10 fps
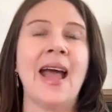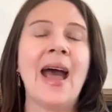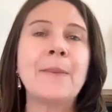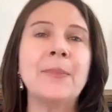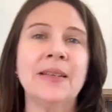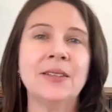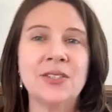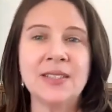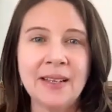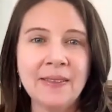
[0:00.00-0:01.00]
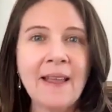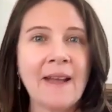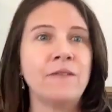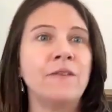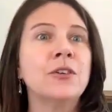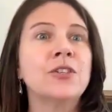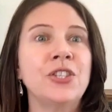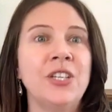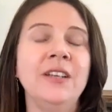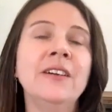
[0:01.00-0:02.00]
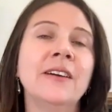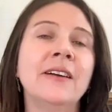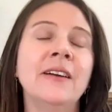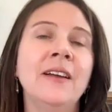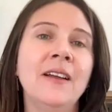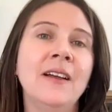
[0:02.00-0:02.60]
happen just in that first year